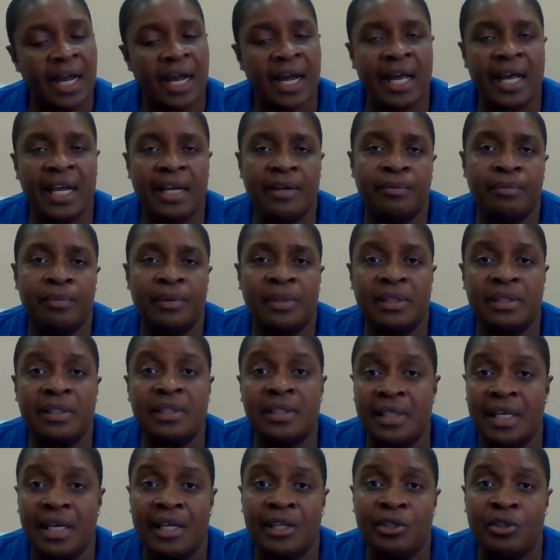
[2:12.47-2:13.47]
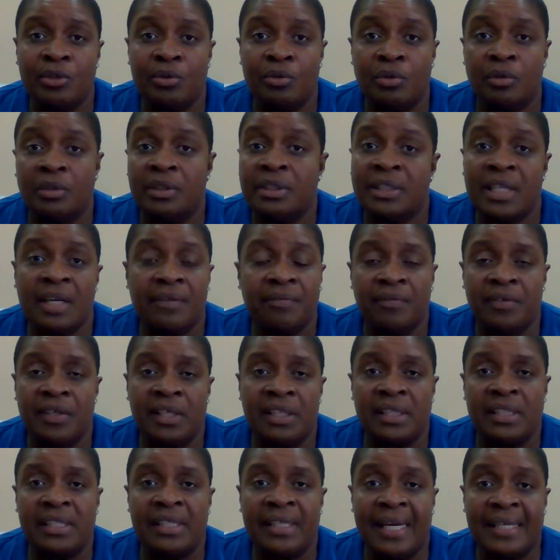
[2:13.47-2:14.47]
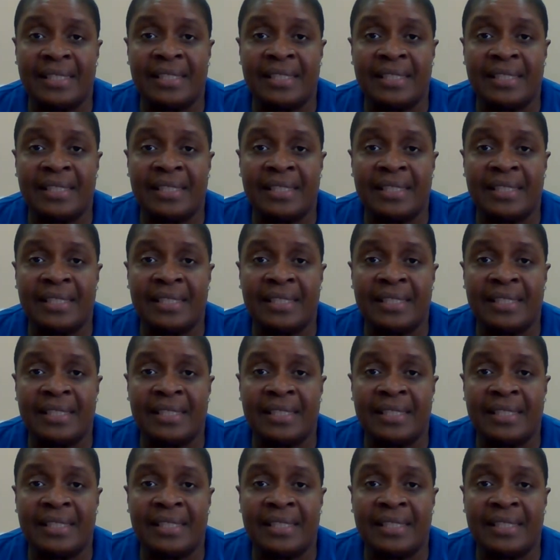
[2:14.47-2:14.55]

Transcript: I will tell you definitely